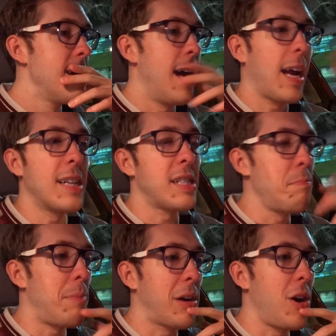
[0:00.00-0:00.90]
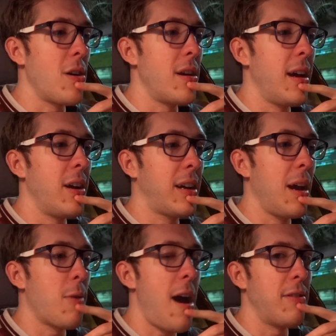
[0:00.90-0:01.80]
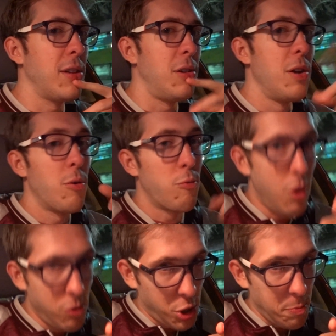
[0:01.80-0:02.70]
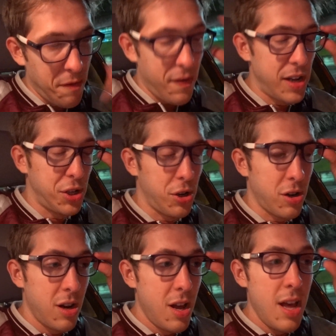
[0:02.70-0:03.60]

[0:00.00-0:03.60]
I gotta sleep in my car tonight. Okay, we're having a little road trip adventure.